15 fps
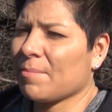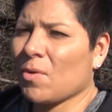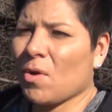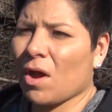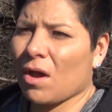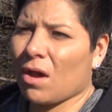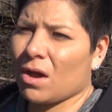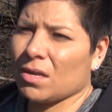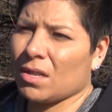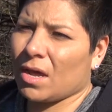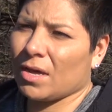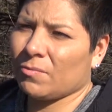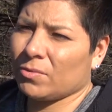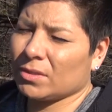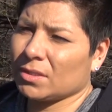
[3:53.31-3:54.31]
Mohawk
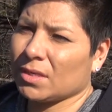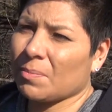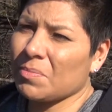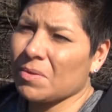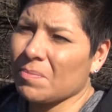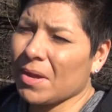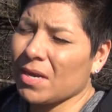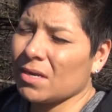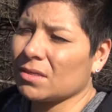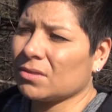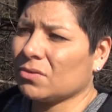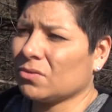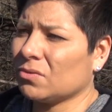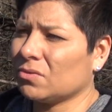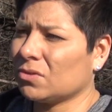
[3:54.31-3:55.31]
Online would supplement
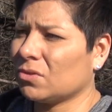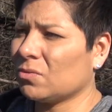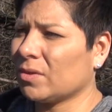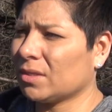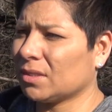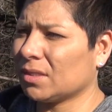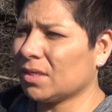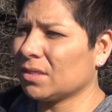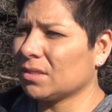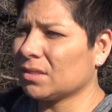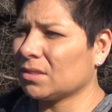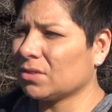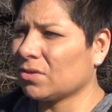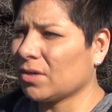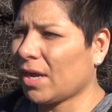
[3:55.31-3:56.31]
to to
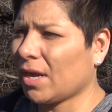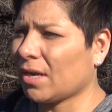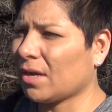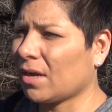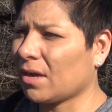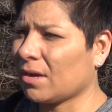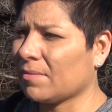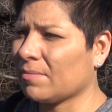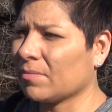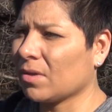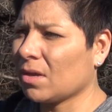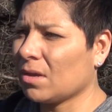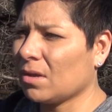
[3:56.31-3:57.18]
assist so that um,